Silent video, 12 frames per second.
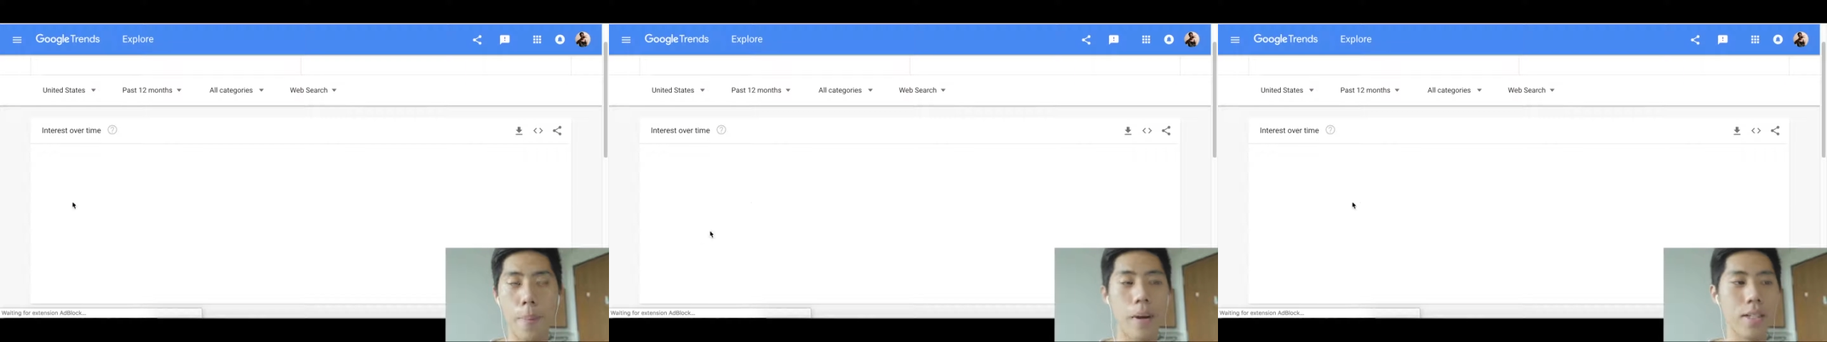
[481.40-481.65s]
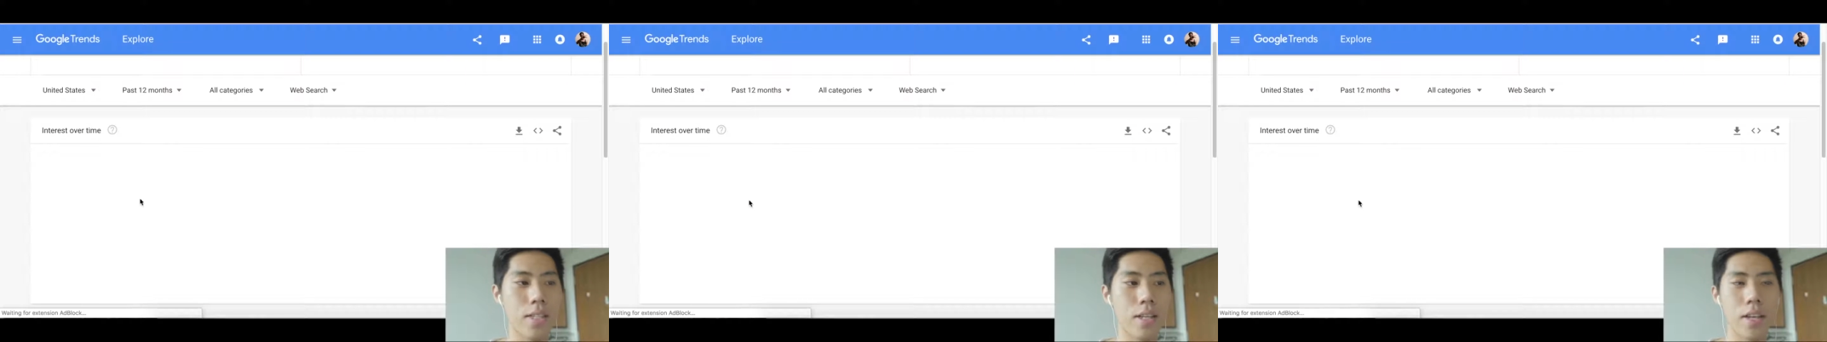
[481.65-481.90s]

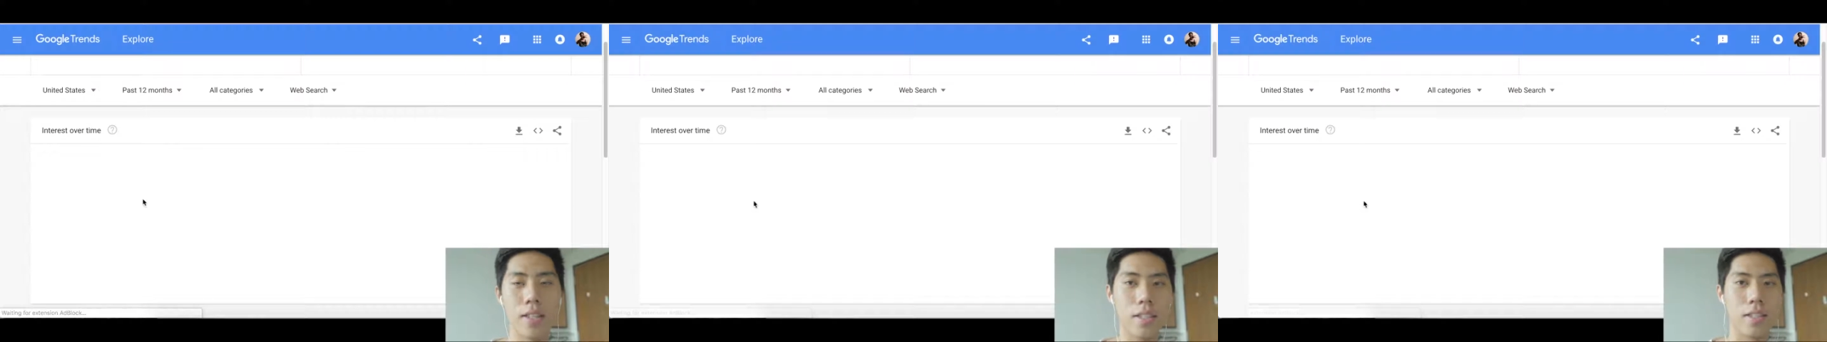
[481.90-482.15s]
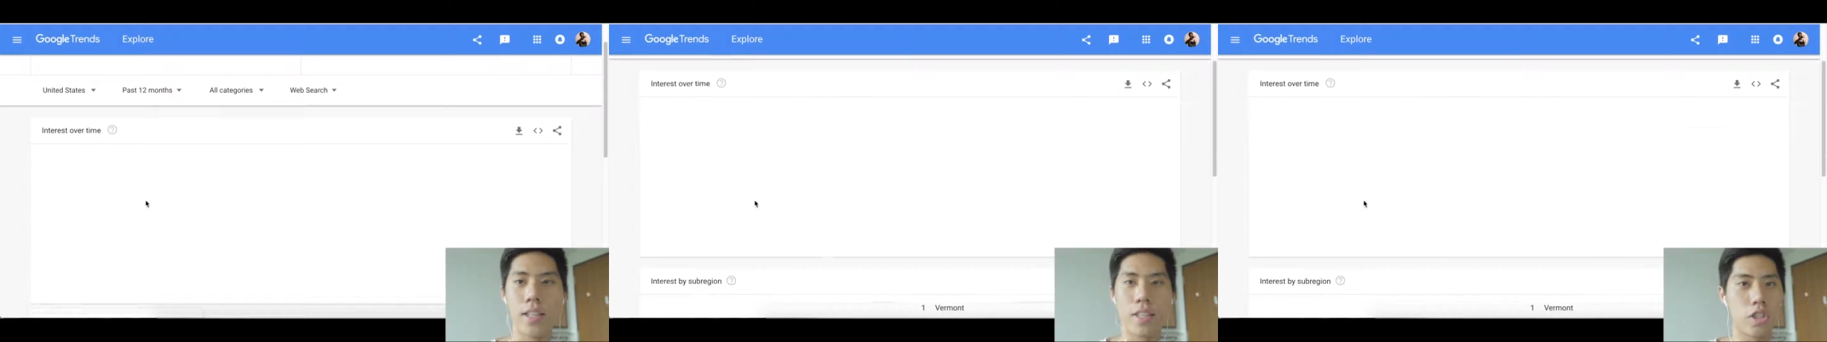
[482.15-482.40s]
months,
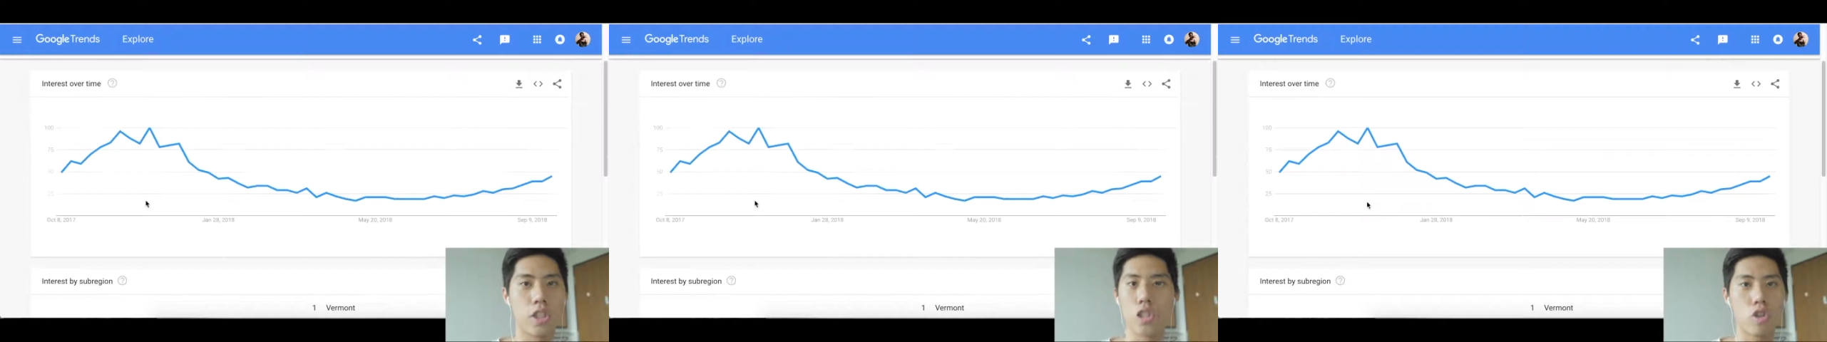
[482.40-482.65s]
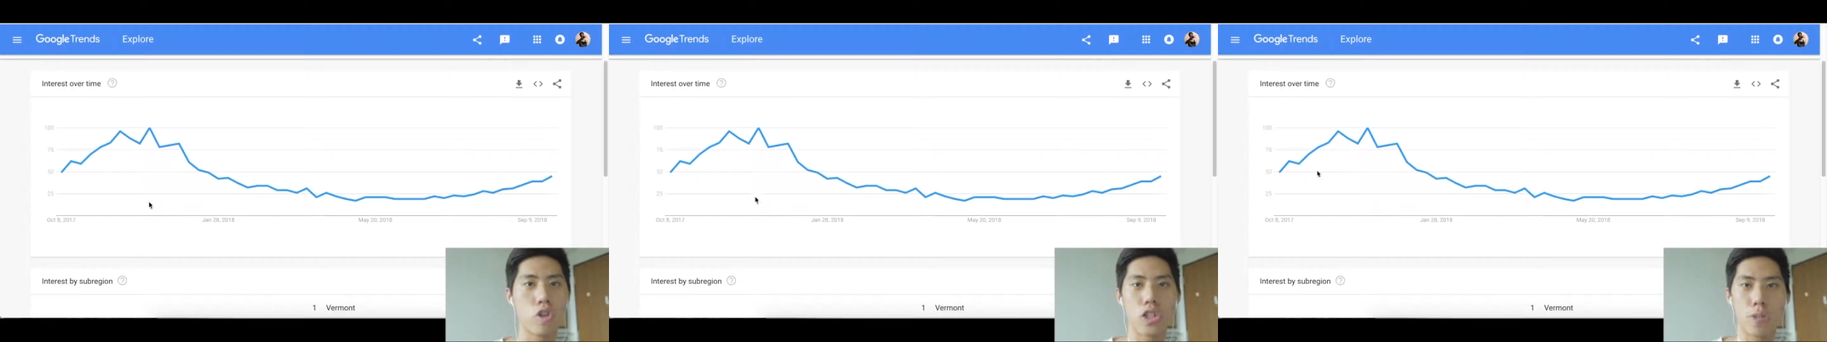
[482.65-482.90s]
the thing is
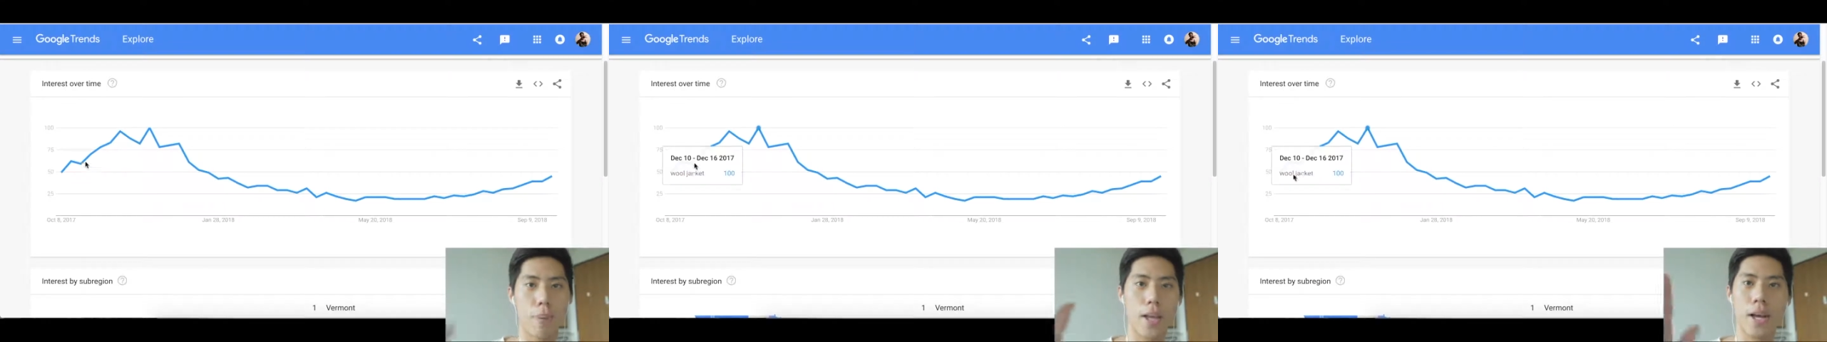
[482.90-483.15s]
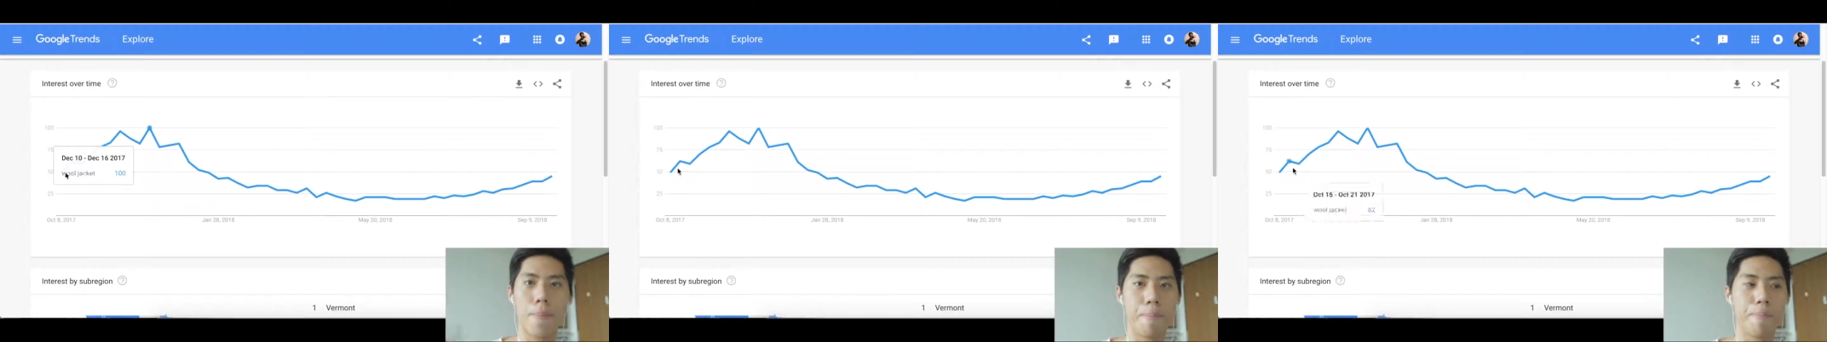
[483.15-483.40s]
just gonna
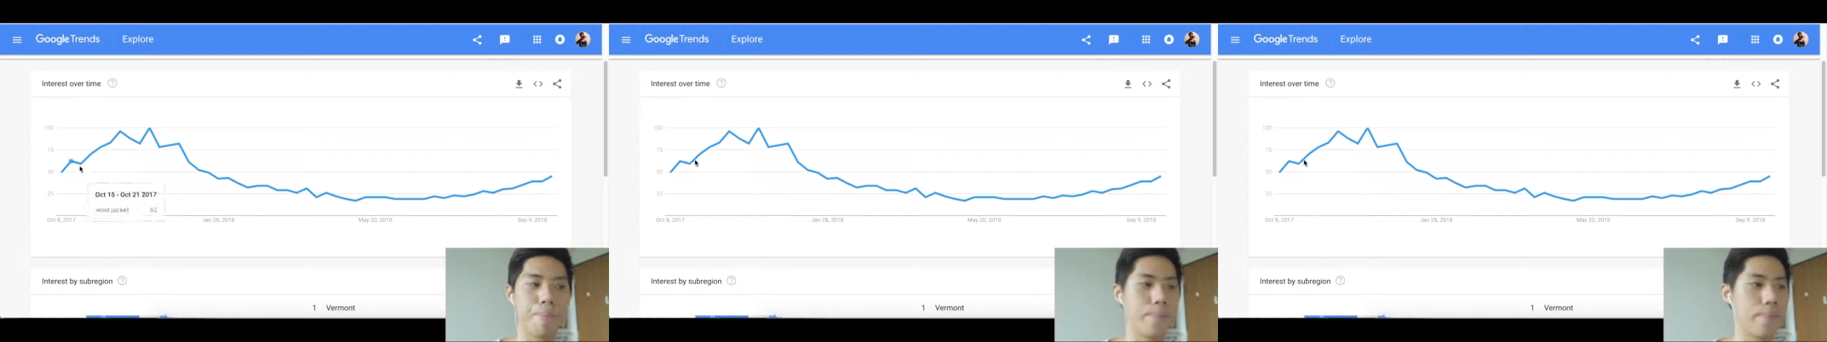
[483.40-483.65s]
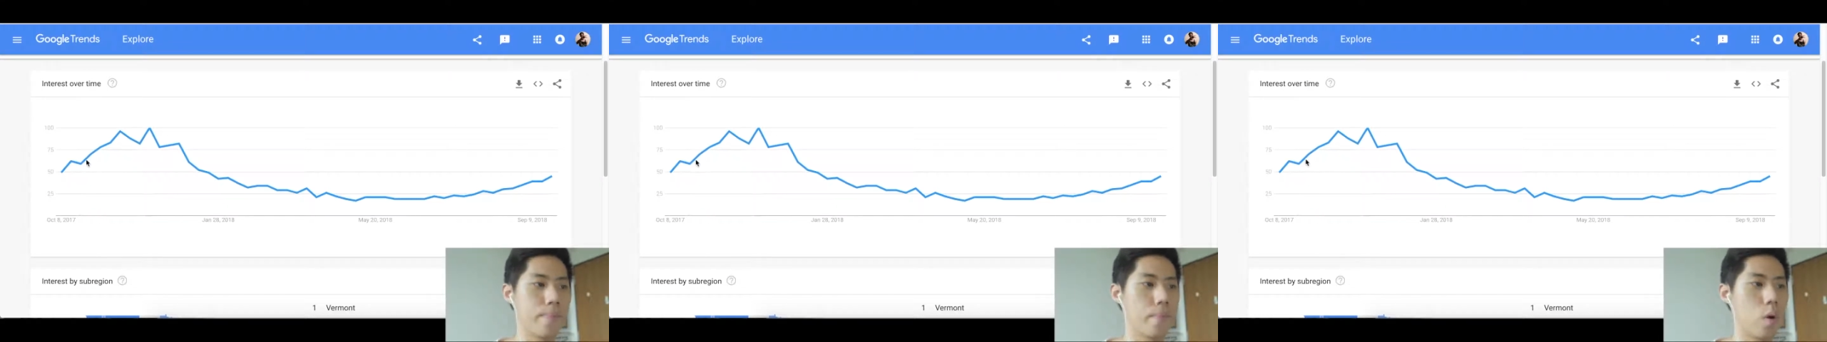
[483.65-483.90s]
spike up.
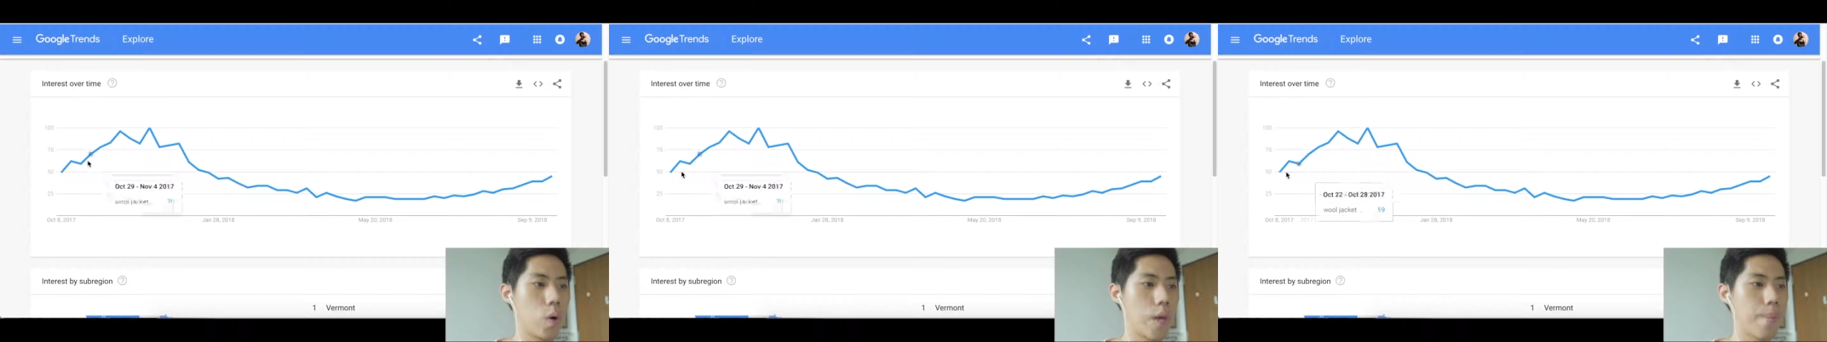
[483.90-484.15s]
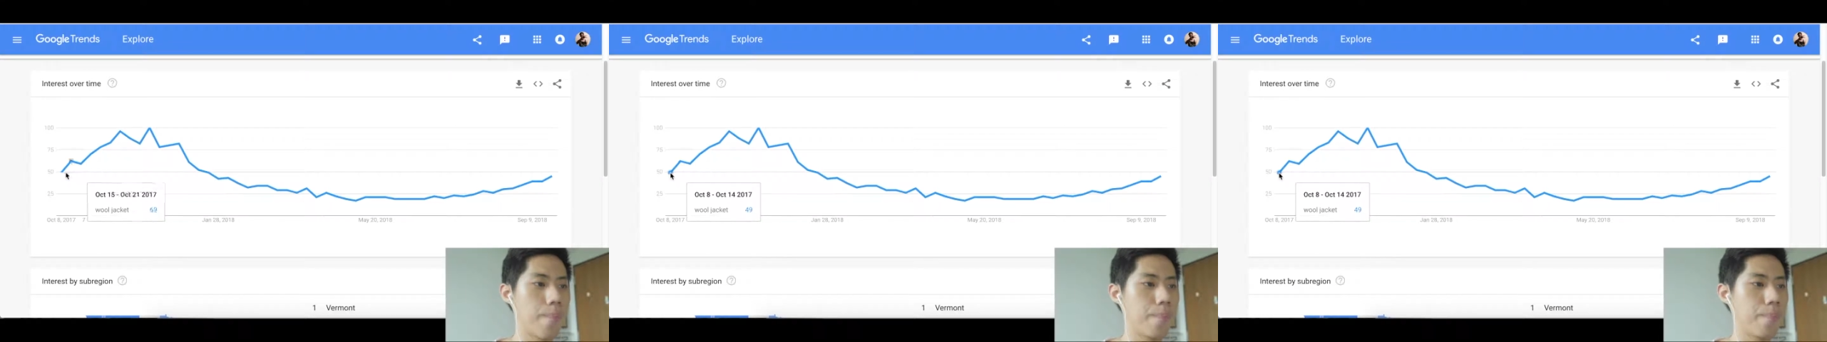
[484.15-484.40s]
Okay.